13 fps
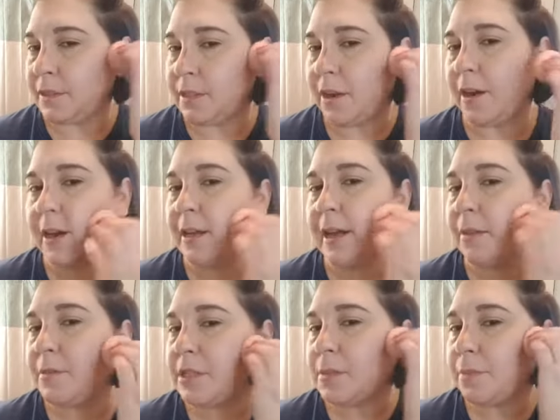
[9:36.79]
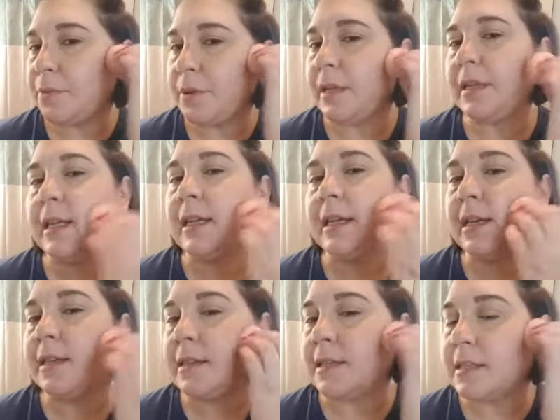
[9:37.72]
Sorry, I'm just blending
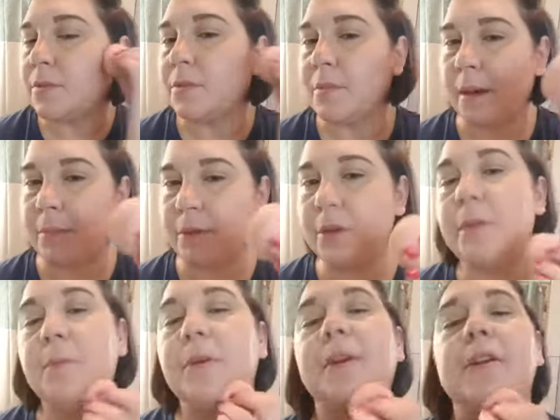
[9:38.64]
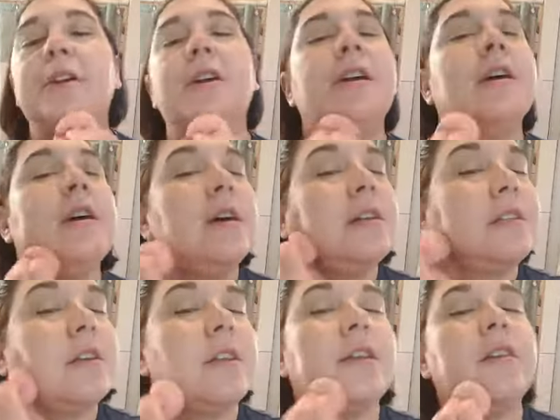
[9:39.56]
this with my beauty blender
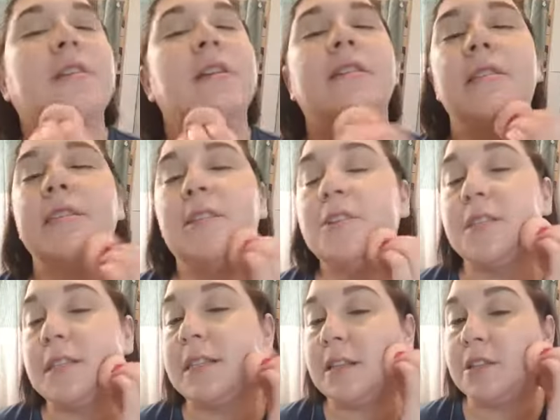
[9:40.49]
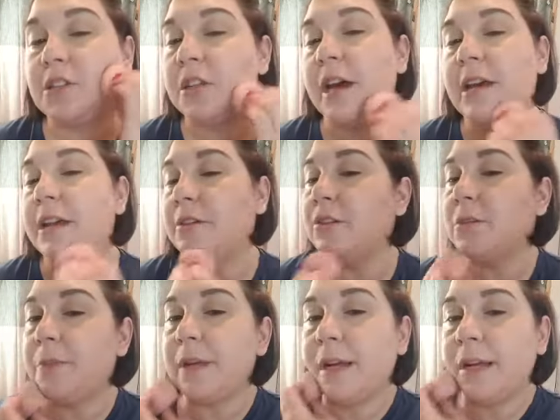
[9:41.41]
so that you can still see the shadows,
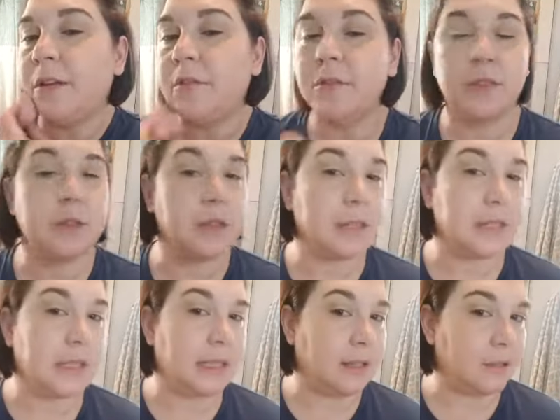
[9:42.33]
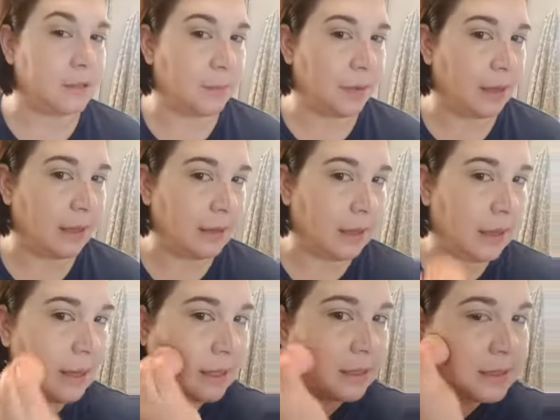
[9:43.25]
but I don't want you to see those plain
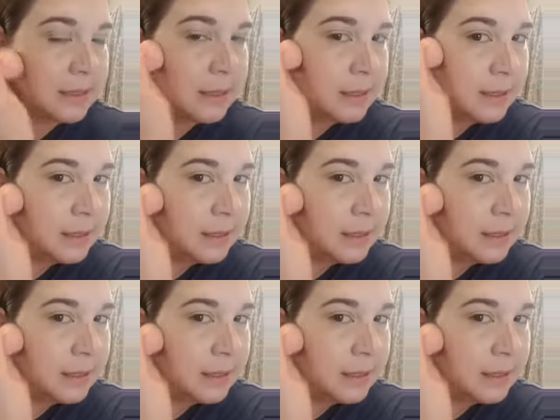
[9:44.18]
lines.